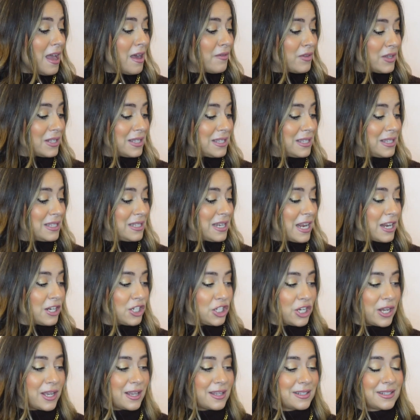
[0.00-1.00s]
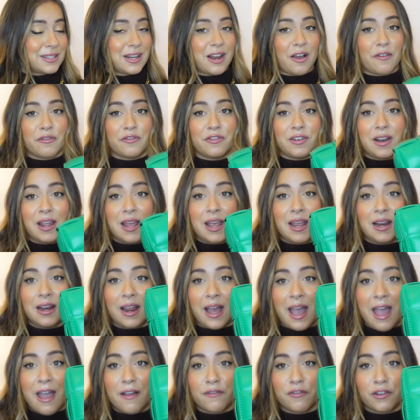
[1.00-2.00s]
The stitching is lovely,
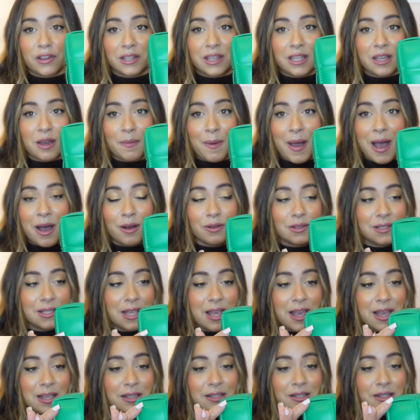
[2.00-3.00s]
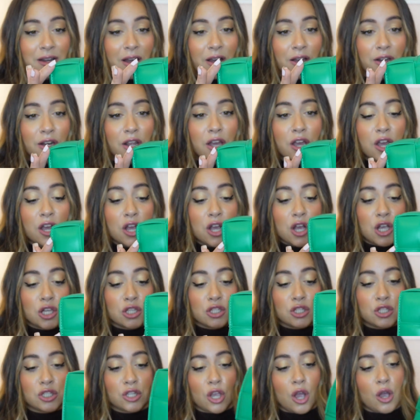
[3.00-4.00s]
like everything about it is done
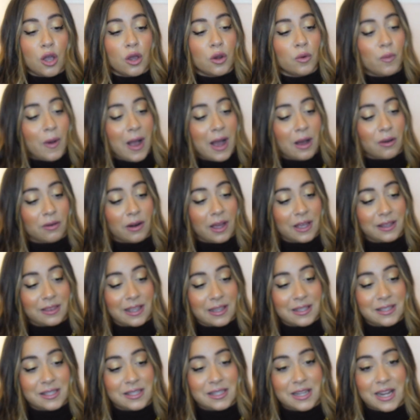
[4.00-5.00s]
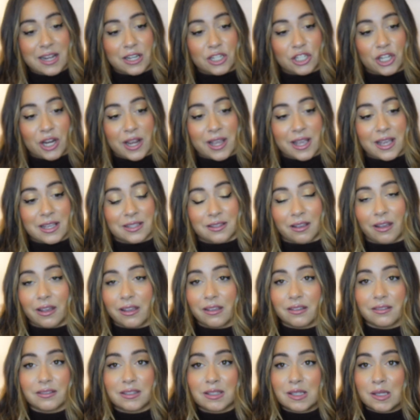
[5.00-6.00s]
so well. Like the stitching is
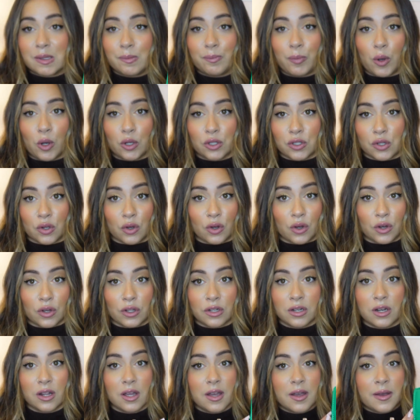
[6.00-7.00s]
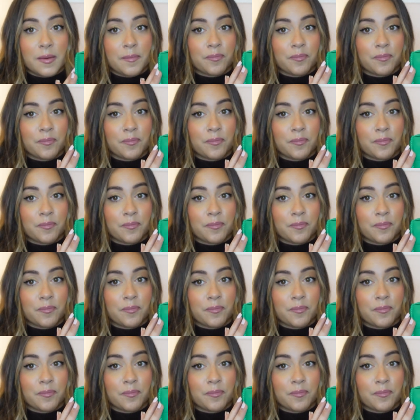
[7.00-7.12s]
like spot on.